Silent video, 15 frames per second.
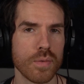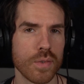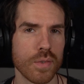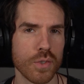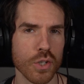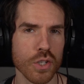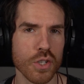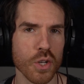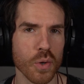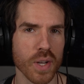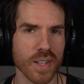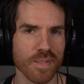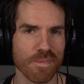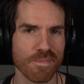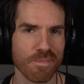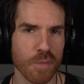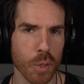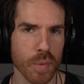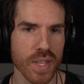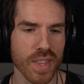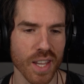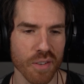Just do it. You'll
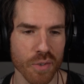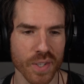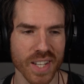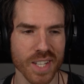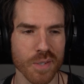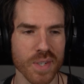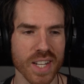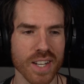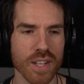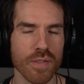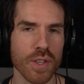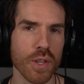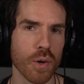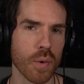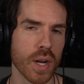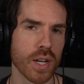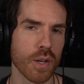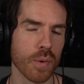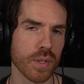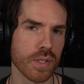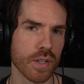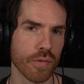be thankful that you did, even though I
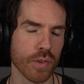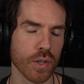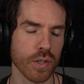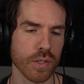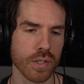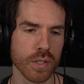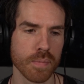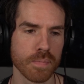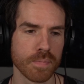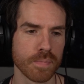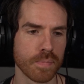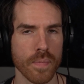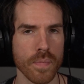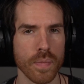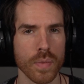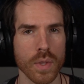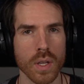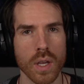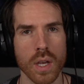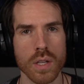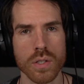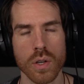know it's difficult.
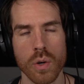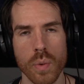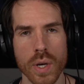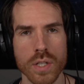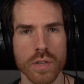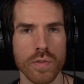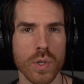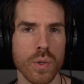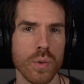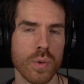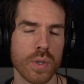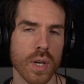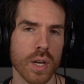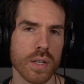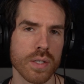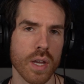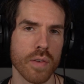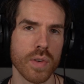As always, if you guys have